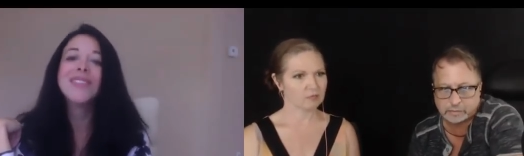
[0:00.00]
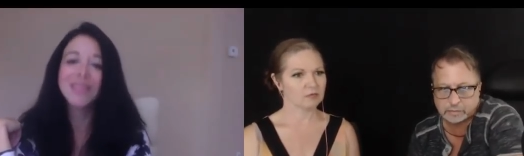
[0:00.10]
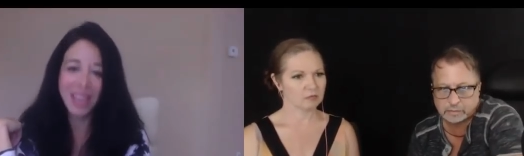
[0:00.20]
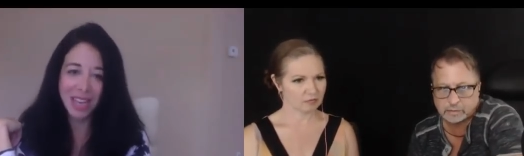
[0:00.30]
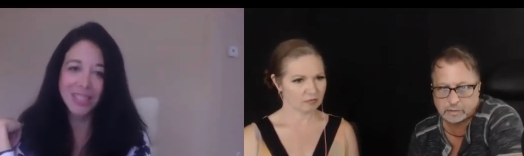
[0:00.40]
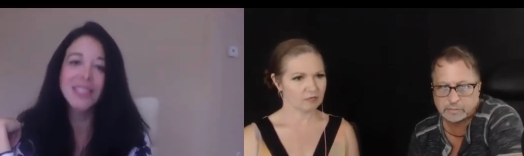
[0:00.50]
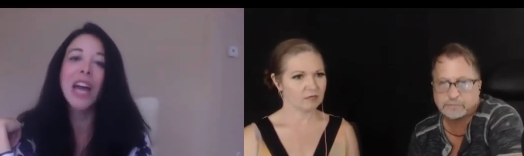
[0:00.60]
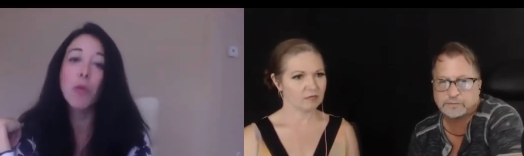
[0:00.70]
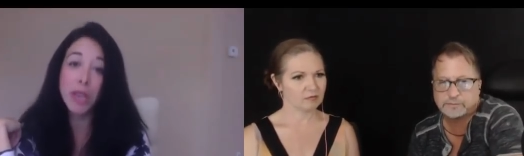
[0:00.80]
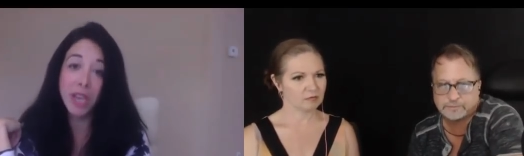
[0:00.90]
Speaker 1: Yes, that
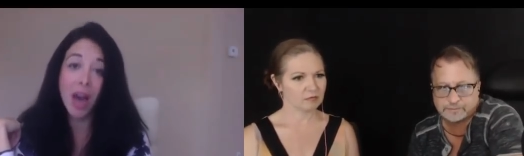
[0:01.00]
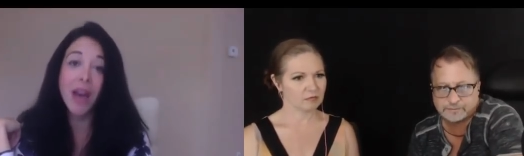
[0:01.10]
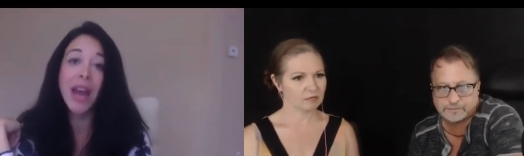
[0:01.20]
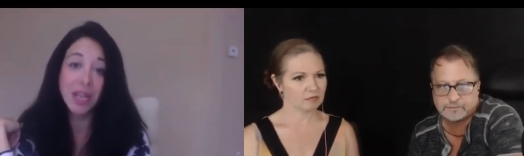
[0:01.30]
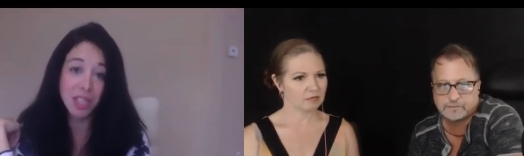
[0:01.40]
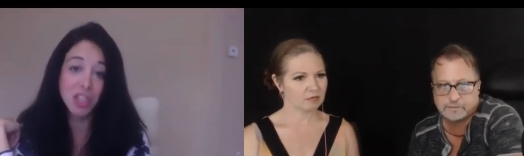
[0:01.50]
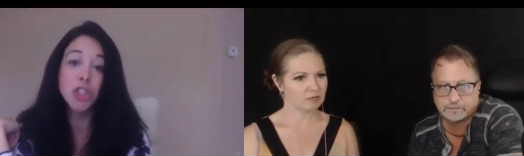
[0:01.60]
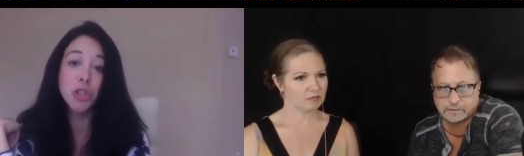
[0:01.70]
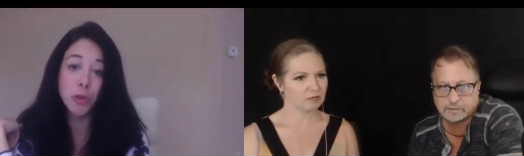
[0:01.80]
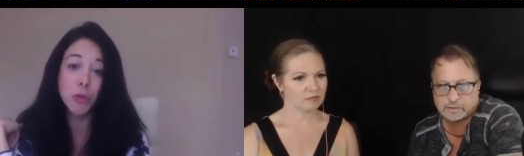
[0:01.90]
we got access
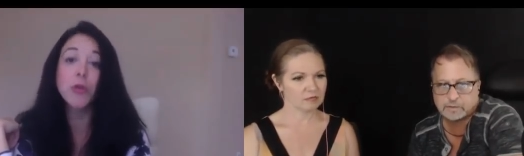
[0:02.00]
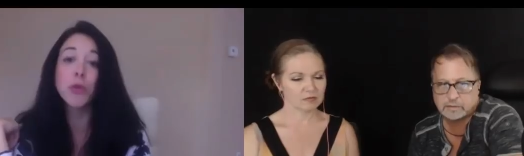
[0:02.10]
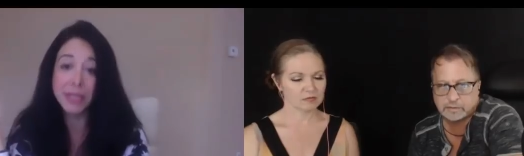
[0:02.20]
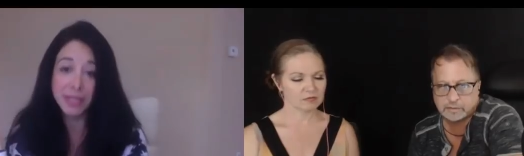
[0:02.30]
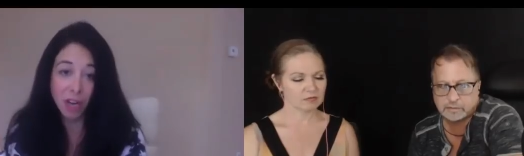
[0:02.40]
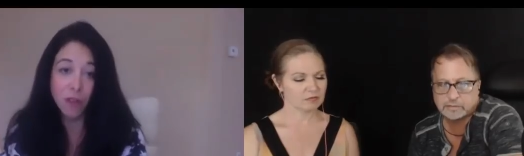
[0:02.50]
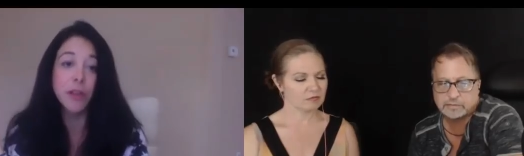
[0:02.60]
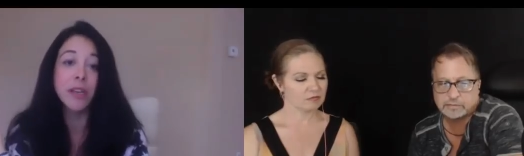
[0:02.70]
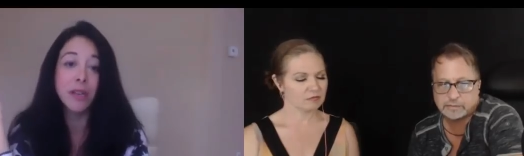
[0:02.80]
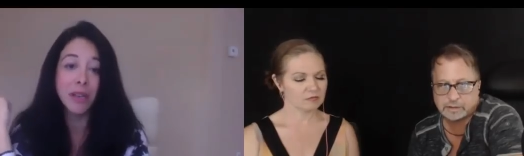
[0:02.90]
to through
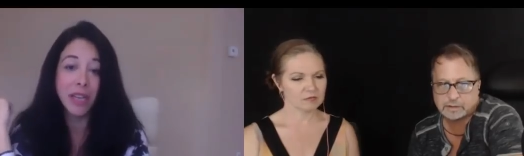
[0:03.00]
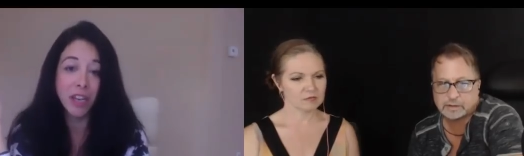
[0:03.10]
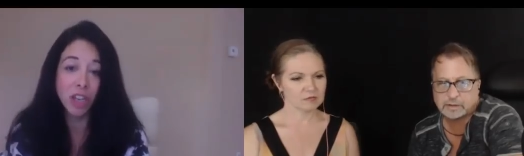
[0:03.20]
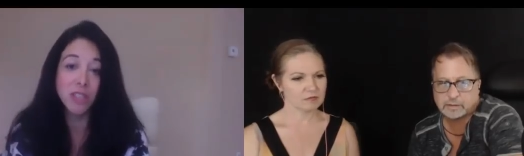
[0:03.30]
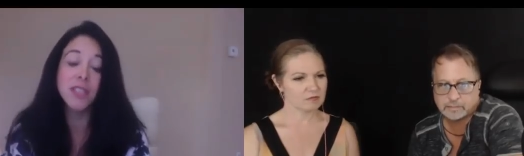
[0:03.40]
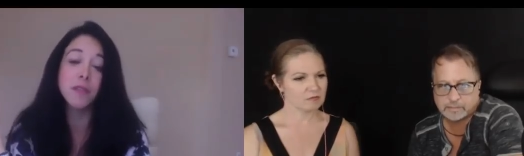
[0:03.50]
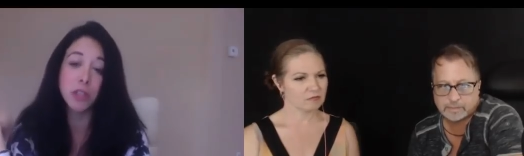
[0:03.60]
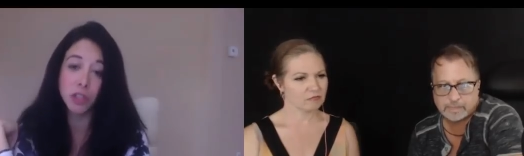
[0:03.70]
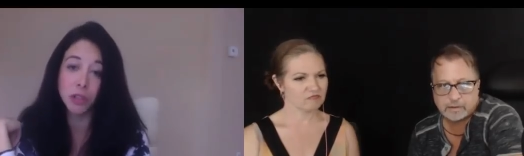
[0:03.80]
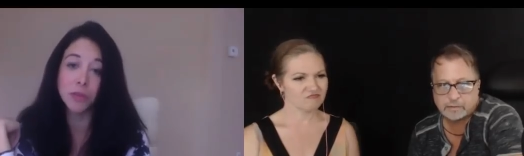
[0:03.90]
discovery in mm-hmm. our mm. civil
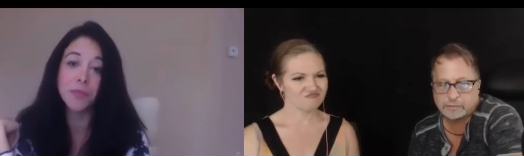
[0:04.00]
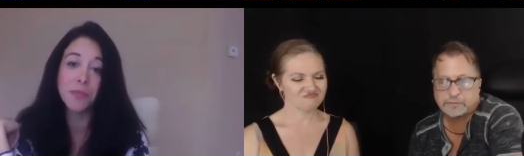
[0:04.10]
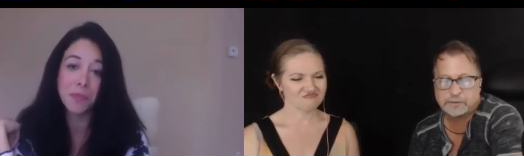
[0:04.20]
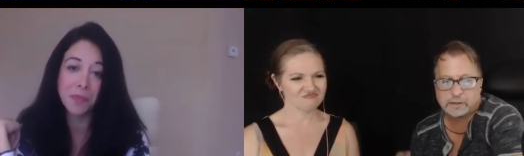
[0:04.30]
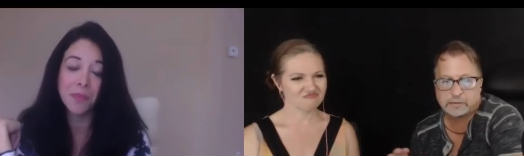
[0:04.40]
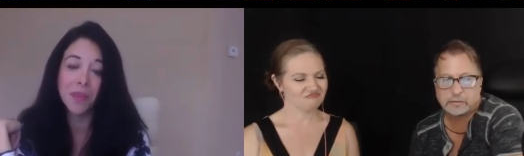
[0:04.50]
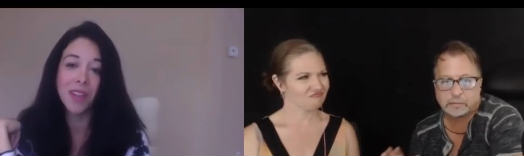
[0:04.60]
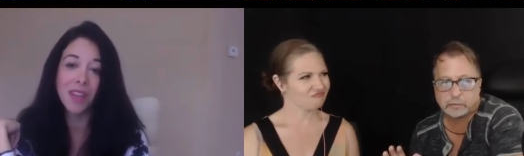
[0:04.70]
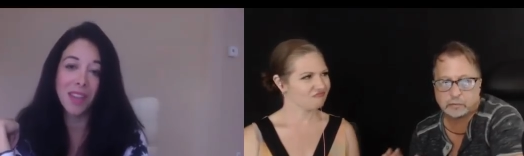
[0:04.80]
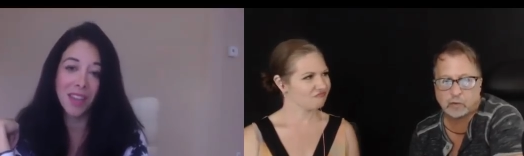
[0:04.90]
suit.
Speaker 2: This
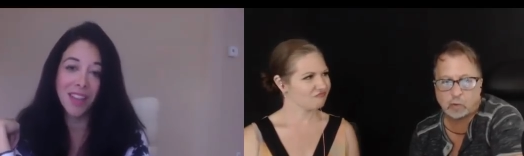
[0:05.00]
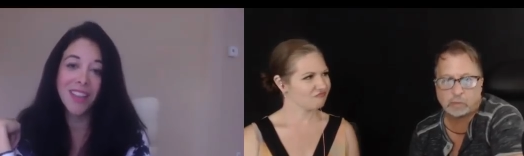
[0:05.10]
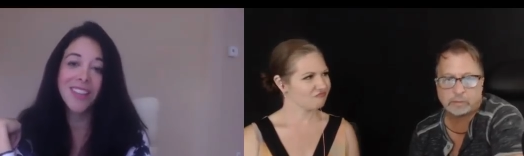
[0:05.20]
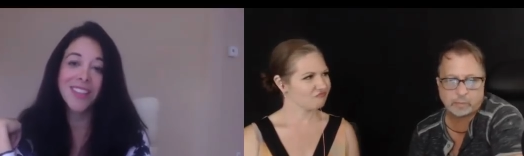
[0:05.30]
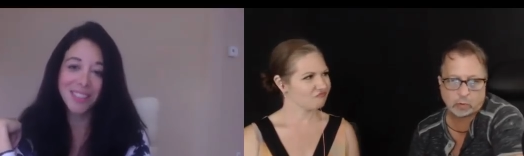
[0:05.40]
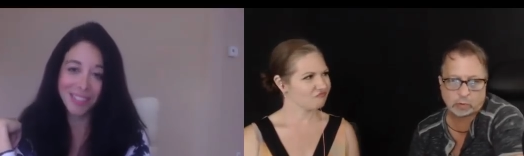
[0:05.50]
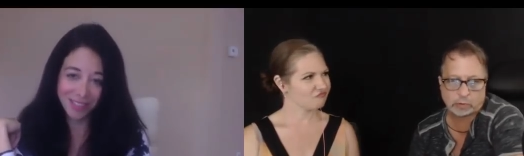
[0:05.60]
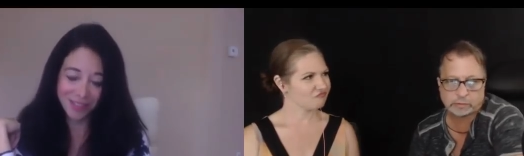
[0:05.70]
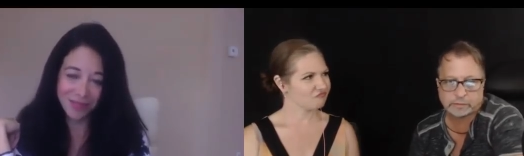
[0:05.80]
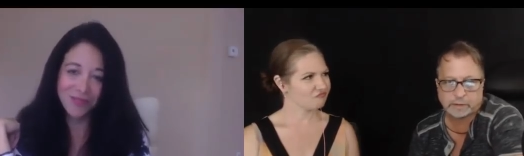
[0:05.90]
is so
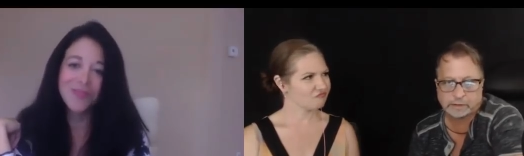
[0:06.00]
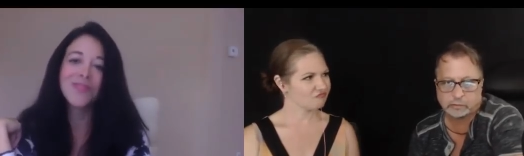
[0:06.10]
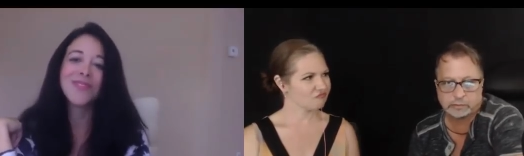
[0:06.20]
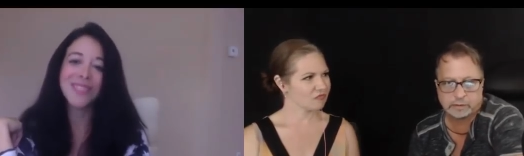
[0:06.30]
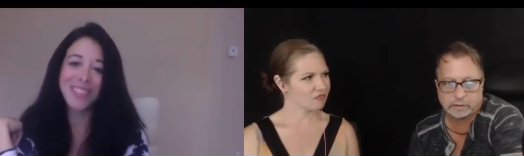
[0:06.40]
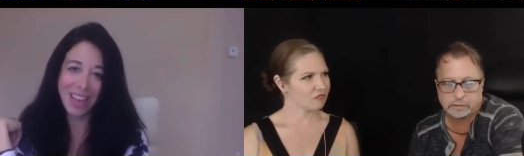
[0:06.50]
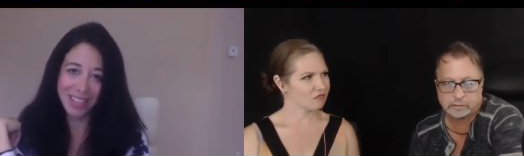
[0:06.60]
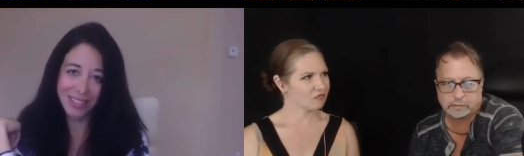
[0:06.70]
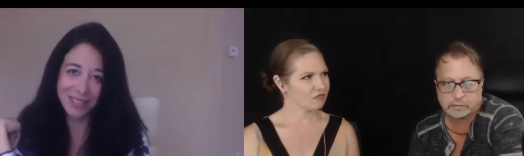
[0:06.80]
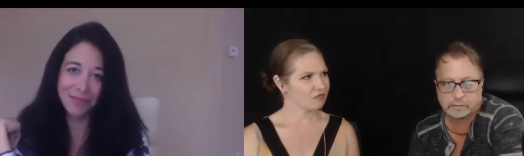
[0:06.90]
important that you yes. did
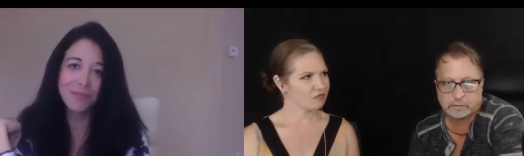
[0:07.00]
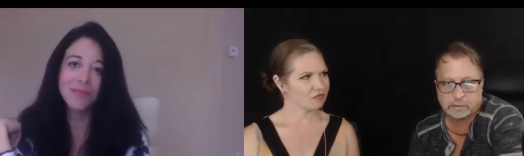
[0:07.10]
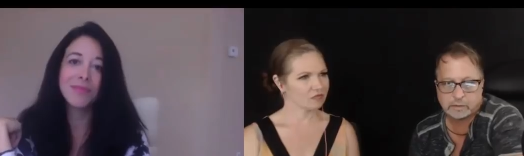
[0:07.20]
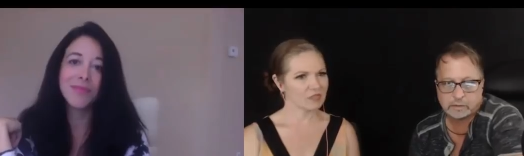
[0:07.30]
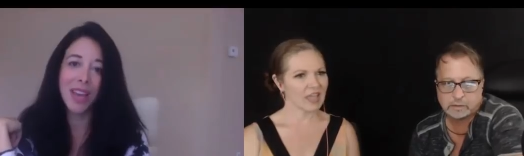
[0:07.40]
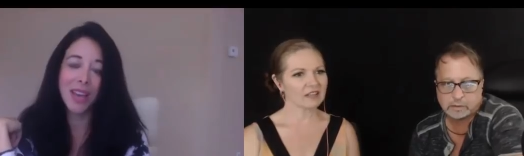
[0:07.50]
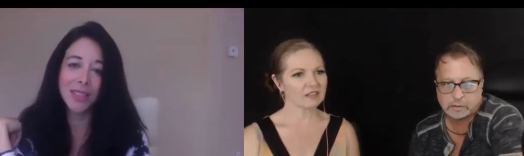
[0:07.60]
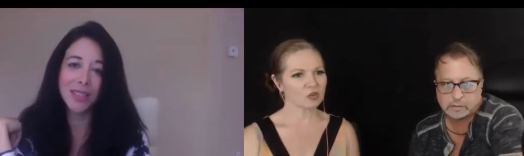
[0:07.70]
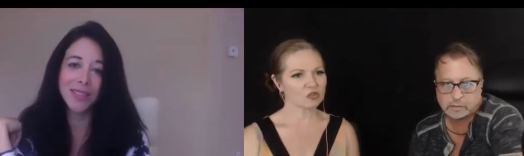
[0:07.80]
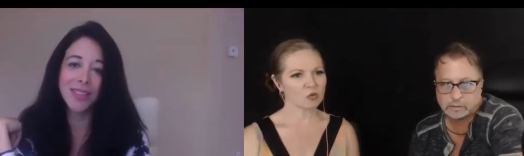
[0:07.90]
this.
Speaker 1: Yes.
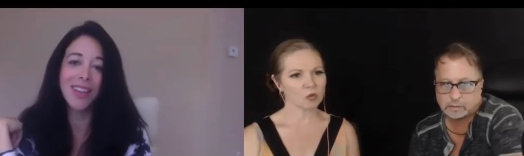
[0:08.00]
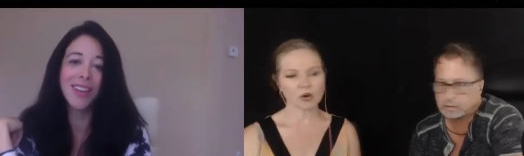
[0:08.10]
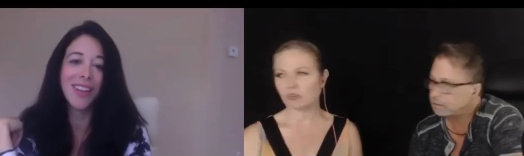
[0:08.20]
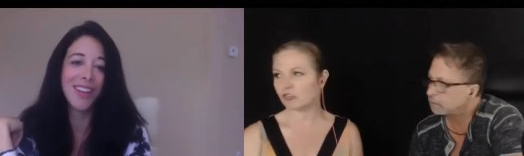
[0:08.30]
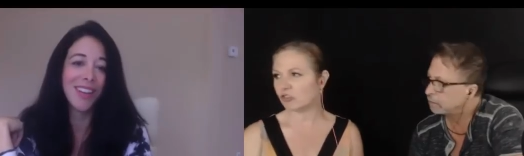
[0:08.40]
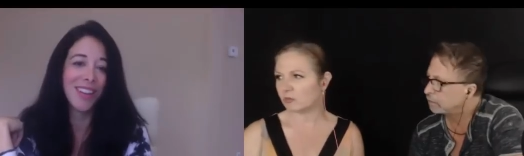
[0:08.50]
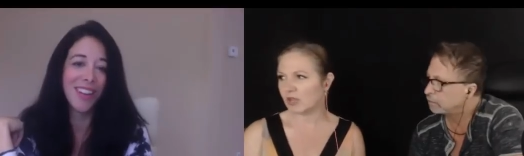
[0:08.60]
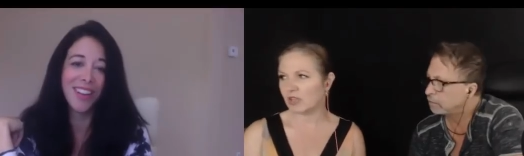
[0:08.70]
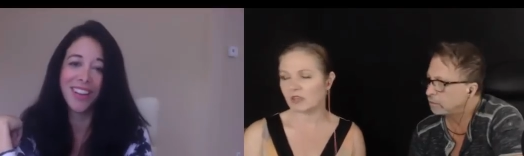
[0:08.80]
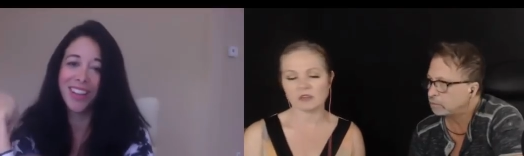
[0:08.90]
Speaker 3: That social worker should
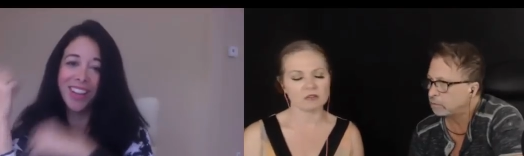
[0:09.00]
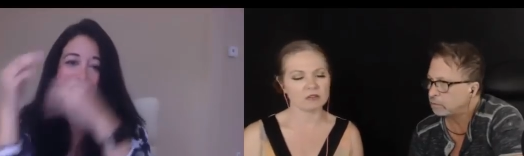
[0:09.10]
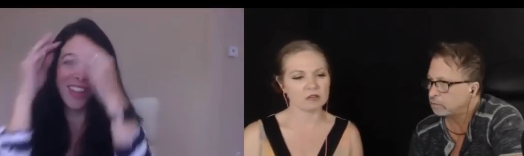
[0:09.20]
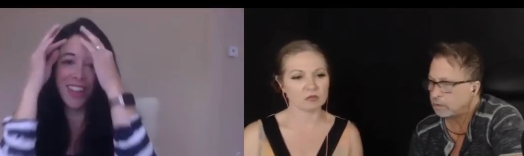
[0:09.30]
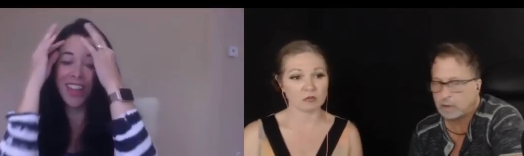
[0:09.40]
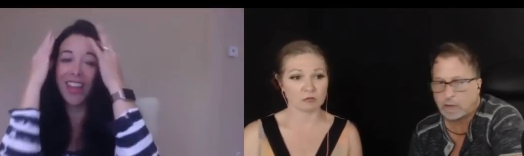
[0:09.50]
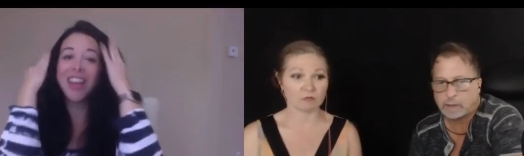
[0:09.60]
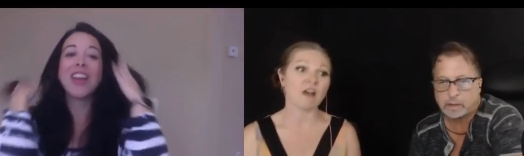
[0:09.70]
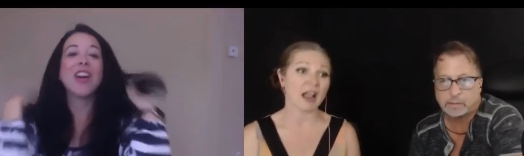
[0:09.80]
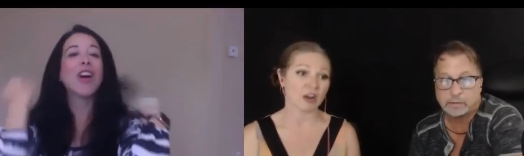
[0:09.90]
be fired.
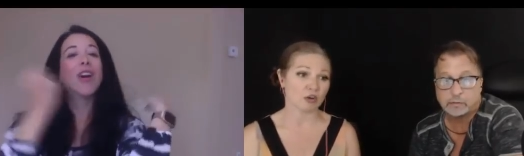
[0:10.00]
I, I mean,